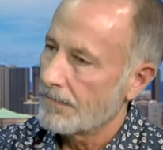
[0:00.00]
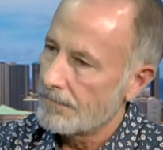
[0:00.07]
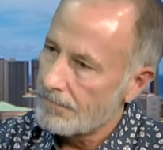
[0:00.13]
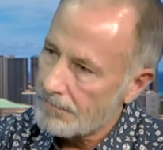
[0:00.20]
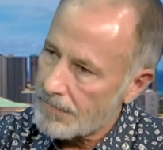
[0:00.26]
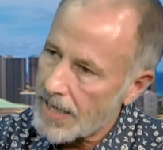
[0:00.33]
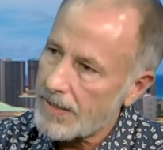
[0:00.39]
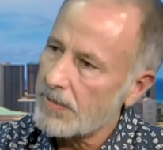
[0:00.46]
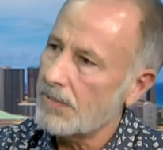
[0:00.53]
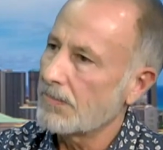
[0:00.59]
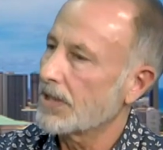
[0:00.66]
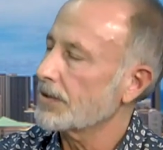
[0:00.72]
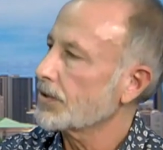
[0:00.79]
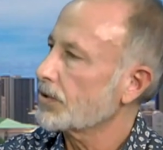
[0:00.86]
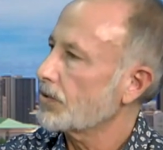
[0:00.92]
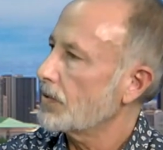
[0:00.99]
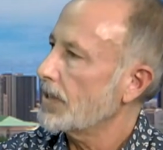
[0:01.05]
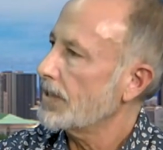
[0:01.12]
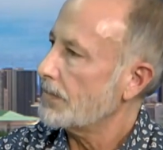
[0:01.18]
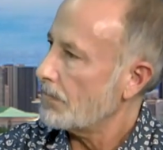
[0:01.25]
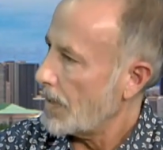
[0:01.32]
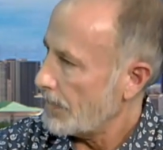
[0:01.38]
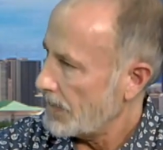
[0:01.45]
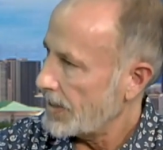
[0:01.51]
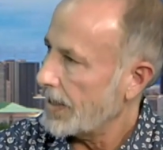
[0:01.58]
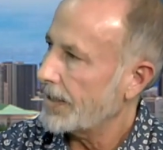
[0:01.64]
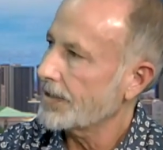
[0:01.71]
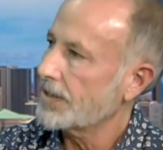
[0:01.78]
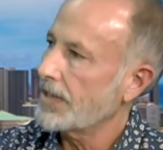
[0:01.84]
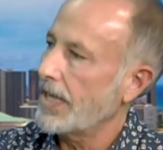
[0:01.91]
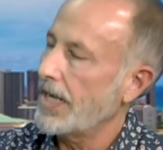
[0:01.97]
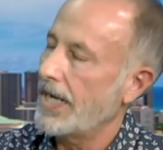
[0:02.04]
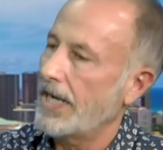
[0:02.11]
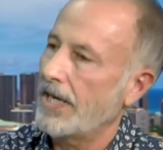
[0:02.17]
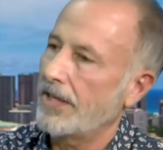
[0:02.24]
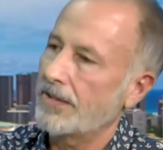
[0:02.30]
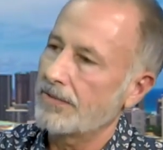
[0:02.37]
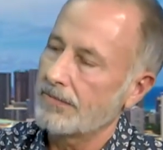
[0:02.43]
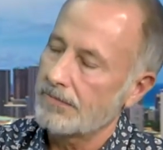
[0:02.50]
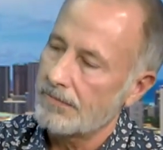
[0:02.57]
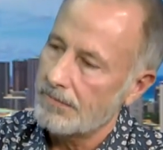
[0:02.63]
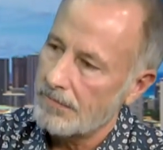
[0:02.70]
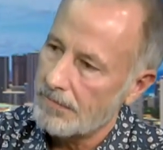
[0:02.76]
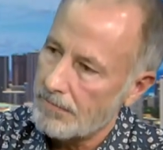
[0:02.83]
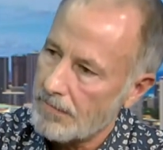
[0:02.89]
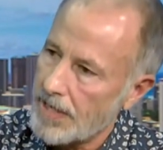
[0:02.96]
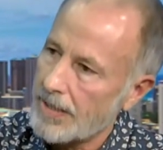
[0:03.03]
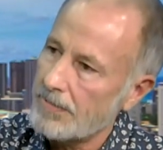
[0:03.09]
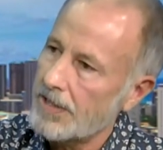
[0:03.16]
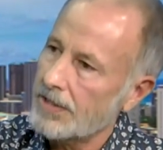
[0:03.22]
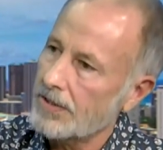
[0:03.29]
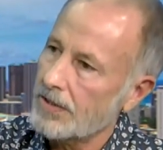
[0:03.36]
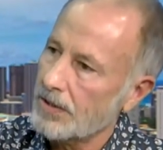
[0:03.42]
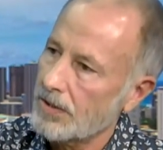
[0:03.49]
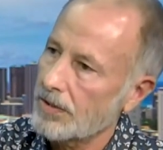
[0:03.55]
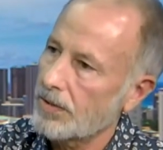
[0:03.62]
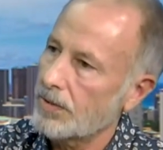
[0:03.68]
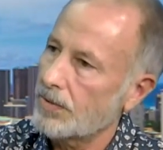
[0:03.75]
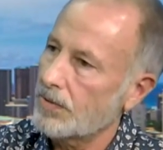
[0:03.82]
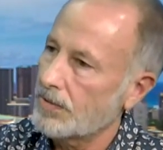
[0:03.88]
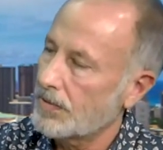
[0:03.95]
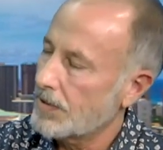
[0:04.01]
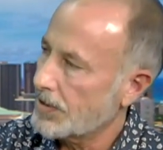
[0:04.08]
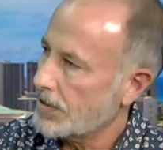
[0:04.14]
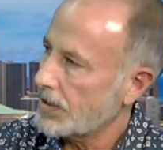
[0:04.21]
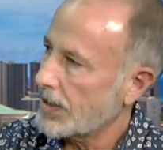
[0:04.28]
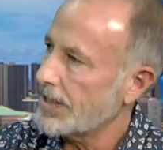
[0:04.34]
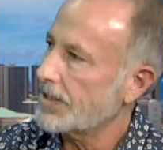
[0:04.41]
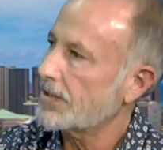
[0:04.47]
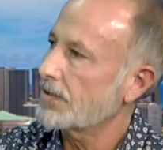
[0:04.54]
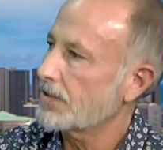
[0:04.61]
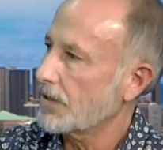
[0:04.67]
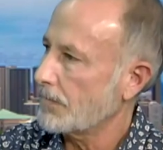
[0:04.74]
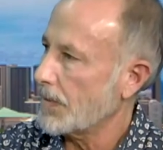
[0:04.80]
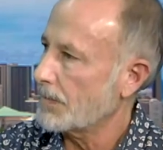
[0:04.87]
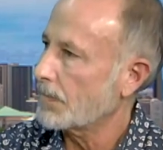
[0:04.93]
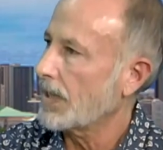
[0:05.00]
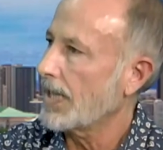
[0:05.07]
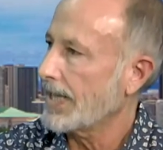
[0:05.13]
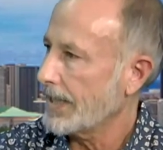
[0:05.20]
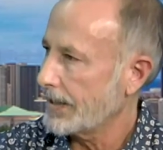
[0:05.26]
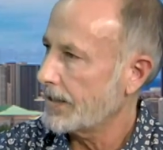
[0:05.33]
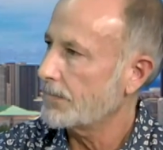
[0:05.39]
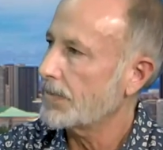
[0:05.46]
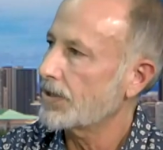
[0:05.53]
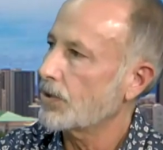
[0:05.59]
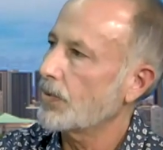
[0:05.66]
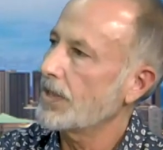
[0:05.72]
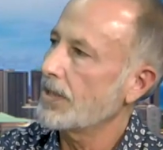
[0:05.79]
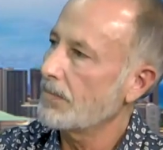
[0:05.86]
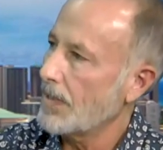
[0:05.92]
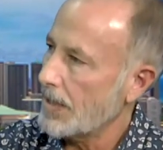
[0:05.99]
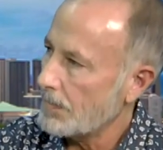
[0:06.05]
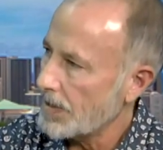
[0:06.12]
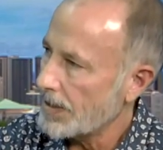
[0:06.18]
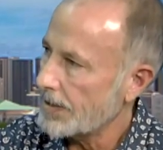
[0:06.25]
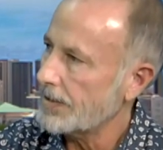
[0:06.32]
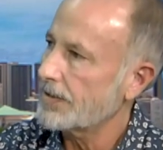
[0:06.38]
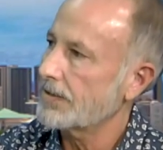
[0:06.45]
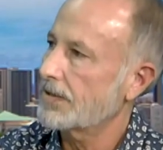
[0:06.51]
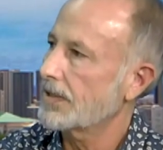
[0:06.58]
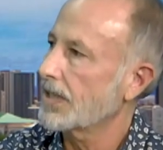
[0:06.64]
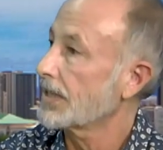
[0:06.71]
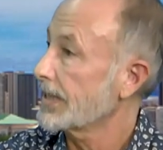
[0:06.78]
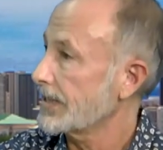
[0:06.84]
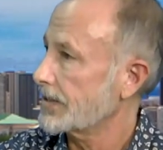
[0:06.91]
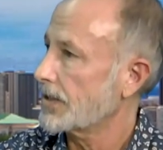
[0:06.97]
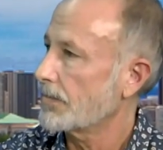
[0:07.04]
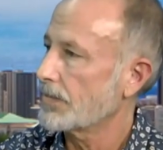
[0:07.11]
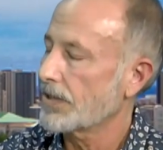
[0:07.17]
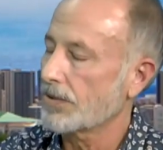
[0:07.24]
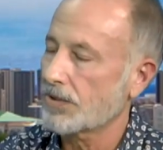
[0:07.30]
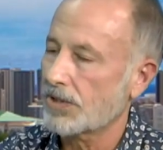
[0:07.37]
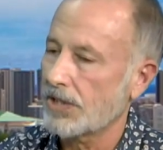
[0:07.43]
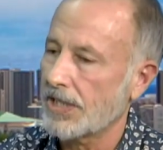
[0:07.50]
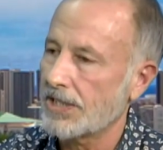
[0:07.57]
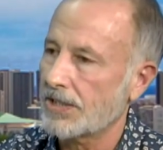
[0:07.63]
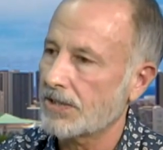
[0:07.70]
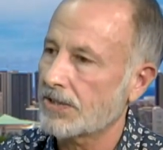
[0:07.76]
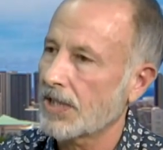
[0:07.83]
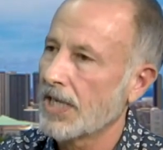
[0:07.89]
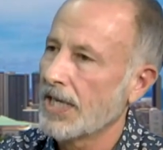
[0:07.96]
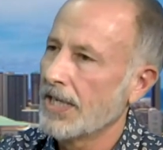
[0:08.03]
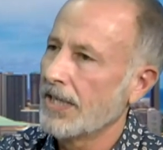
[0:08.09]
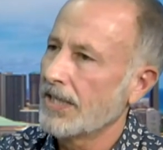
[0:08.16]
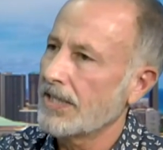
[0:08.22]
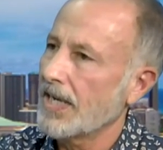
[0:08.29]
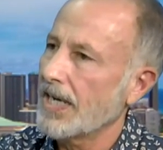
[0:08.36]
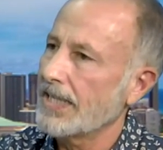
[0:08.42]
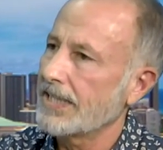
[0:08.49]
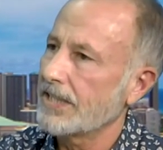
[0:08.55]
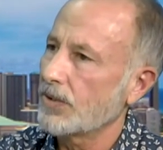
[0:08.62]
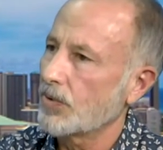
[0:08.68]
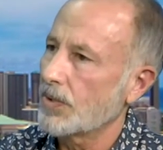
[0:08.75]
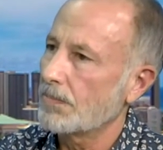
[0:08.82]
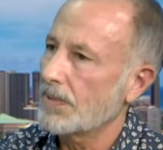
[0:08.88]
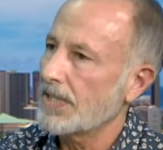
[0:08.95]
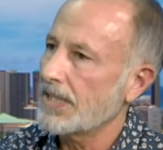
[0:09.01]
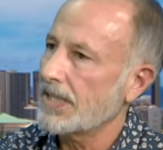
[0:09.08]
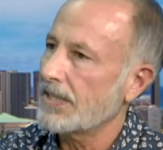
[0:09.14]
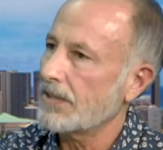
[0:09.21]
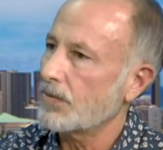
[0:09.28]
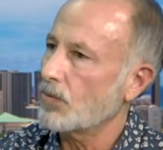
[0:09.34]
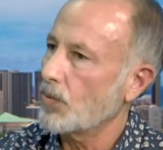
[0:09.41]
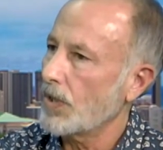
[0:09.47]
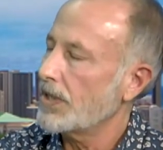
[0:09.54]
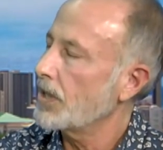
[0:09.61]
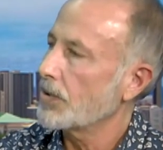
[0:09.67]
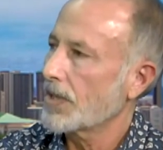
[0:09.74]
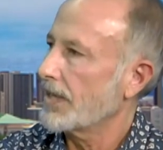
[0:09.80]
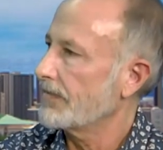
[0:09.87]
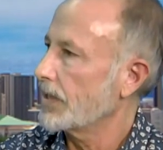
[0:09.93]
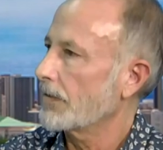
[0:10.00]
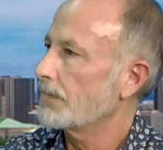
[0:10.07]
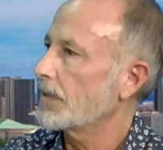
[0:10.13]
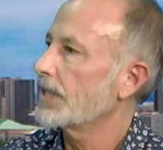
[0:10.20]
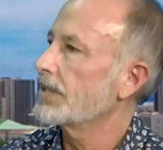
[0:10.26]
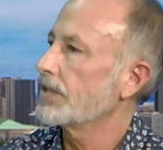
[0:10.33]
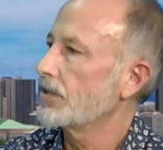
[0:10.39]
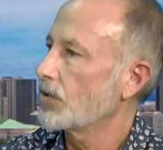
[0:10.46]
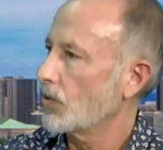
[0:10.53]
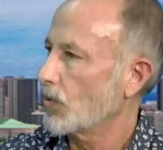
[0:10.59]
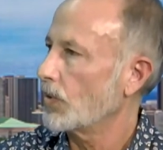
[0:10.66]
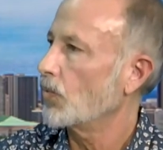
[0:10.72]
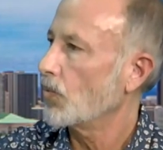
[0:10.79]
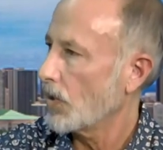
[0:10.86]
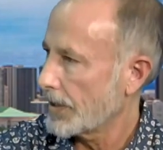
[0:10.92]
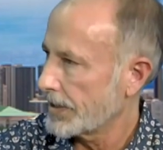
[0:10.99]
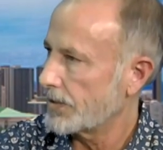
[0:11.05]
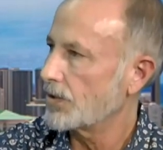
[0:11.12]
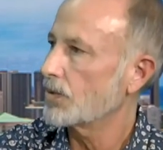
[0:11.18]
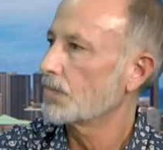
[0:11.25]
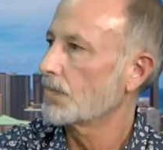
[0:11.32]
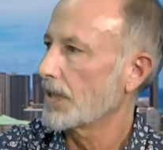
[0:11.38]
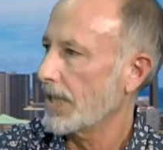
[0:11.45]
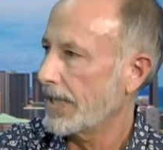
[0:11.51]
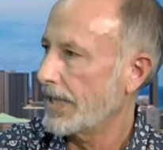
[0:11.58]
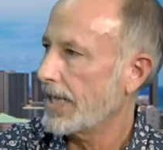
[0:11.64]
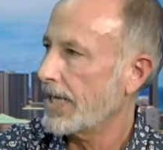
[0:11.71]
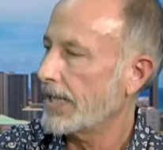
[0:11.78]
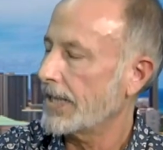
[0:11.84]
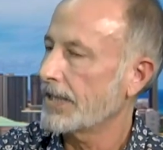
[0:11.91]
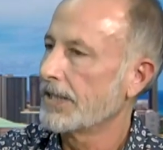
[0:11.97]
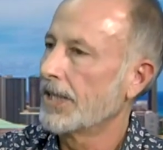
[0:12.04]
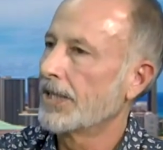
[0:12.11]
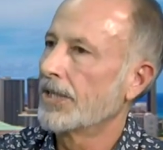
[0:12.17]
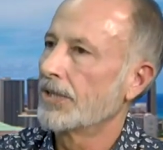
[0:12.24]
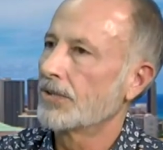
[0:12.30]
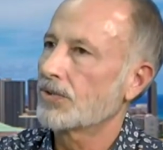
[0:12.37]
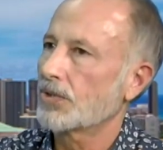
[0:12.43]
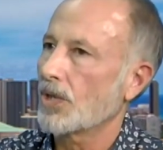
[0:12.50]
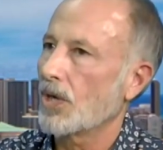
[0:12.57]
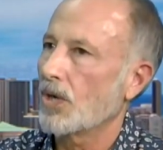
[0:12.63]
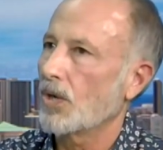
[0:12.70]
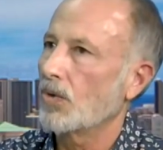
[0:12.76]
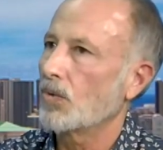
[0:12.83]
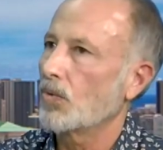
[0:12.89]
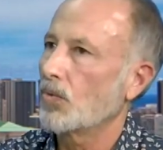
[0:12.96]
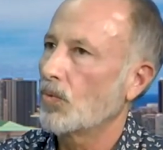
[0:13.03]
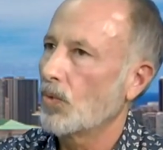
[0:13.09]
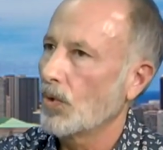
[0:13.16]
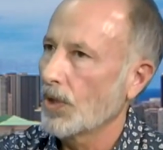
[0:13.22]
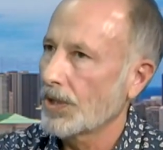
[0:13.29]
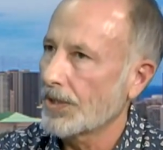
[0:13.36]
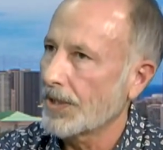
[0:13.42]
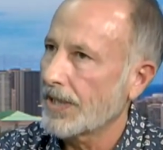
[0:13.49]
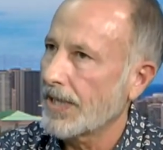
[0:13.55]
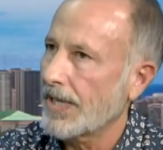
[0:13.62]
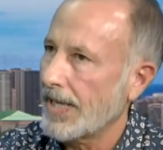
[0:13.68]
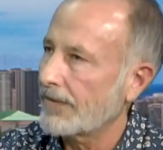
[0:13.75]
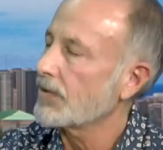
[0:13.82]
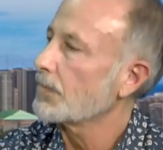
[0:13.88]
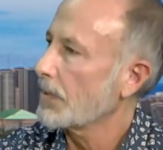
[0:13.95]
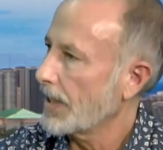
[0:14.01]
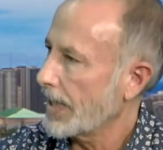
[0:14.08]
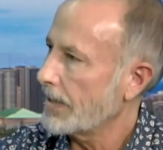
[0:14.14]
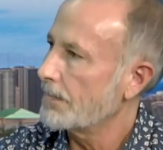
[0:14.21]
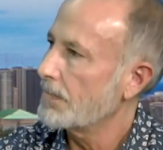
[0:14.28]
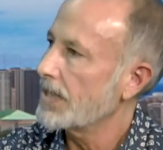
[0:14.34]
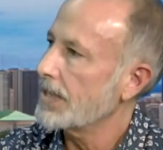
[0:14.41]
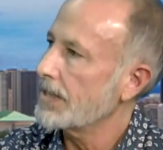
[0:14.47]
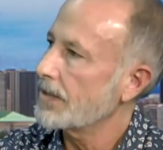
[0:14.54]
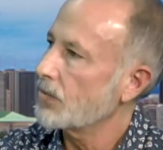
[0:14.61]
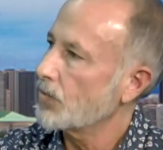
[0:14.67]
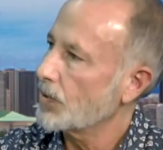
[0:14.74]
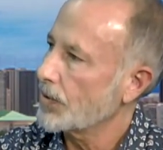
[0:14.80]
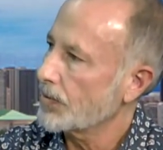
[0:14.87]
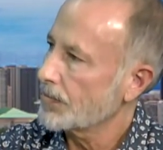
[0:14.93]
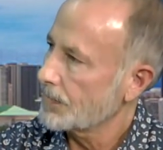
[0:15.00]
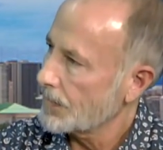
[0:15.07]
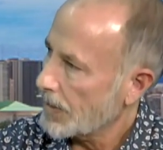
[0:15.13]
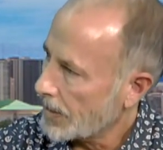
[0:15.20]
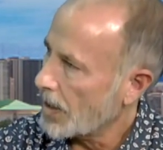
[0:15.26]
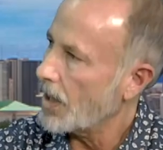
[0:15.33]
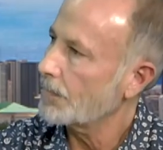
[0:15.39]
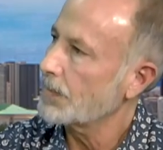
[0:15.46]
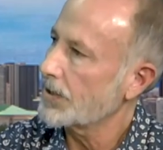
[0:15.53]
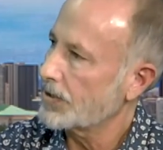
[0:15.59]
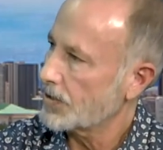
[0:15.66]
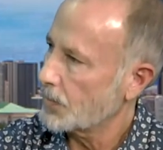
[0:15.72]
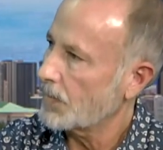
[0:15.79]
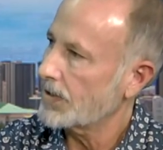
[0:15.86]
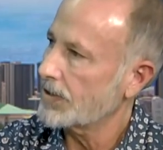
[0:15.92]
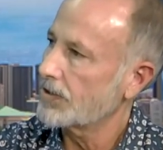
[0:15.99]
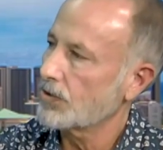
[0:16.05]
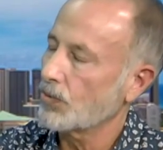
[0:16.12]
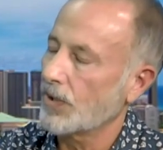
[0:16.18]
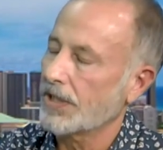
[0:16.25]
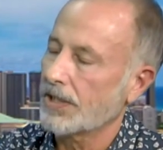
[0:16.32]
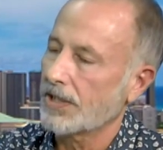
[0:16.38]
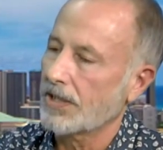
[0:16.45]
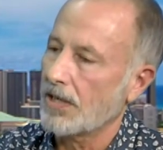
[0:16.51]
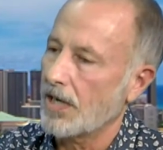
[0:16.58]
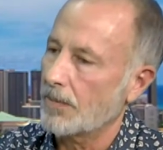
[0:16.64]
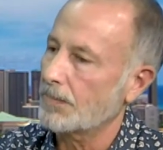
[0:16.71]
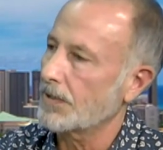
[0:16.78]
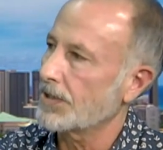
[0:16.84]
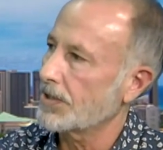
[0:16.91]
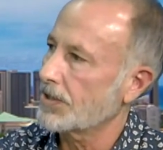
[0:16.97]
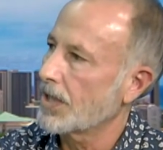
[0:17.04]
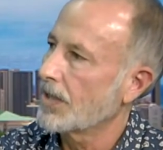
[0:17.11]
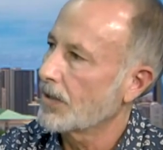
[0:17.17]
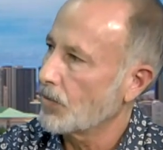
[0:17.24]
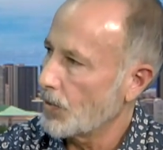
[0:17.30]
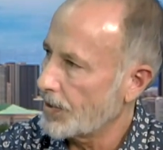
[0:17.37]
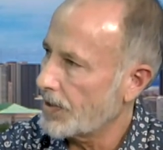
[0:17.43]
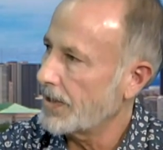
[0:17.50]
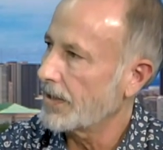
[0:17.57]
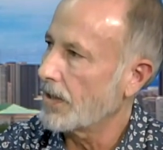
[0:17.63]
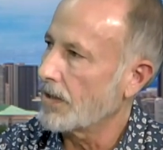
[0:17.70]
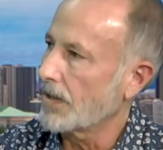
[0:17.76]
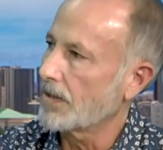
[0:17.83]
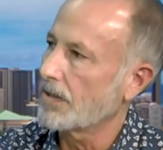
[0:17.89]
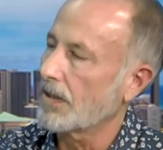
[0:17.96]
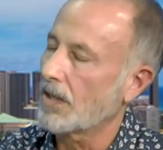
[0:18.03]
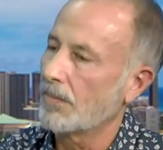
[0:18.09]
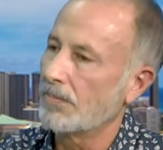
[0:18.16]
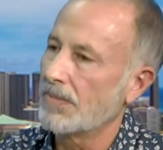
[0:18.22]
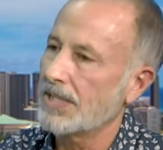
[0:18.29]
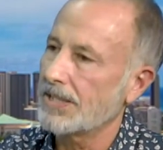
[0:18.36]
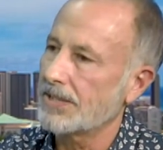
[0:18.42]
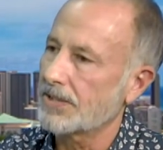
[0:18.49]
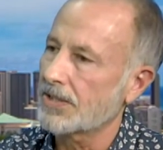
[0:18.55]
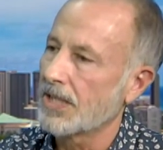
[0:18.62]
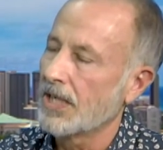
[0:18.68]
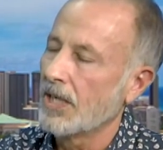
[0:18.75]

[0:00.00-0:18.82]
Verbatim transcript: Maybe Middle Street, maybe downtown, maybe include the stations that have been planned in between, maybe delete some of those stations. The idea would be we don't have enough money to do what we want to do, Plan A, so we're going to have a Plan B that will accomplish as much as we can accomplish within our, our means.